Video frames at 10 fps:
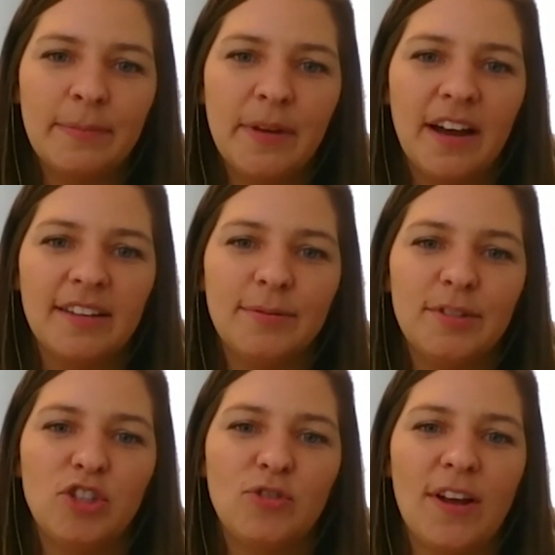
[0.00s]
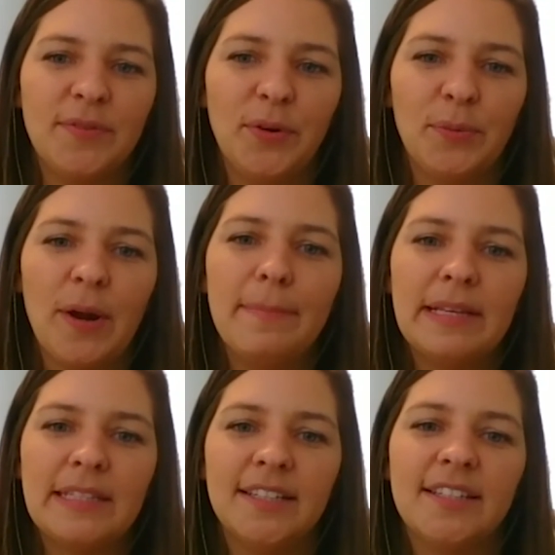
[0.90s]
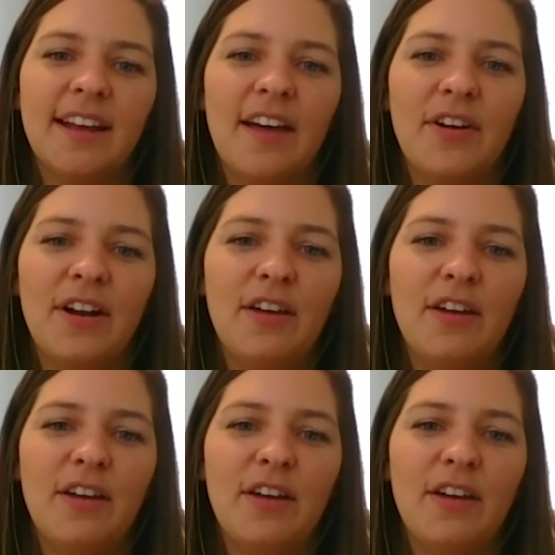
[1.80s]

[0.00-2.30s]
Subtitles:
because it was stressful to run a business together.